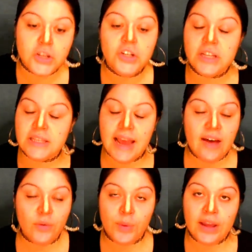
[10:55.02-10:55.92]
just to
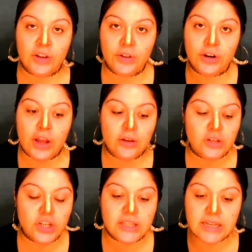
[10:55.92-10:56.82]
have a regular
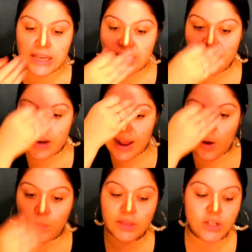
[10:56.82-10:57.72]
nose, just to even it
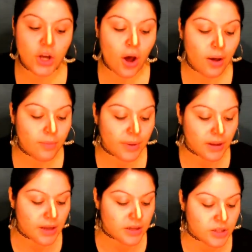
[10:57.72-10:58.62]
out with the top.
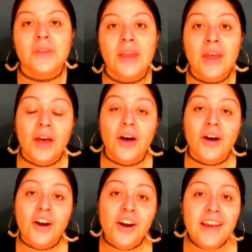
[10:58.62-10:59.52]

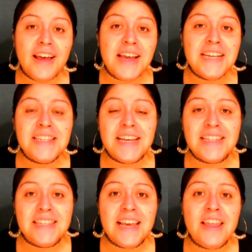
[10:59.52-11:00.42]
Alright guys,
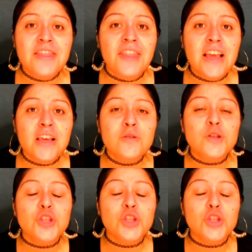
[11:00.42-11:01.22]
that's it. Thank you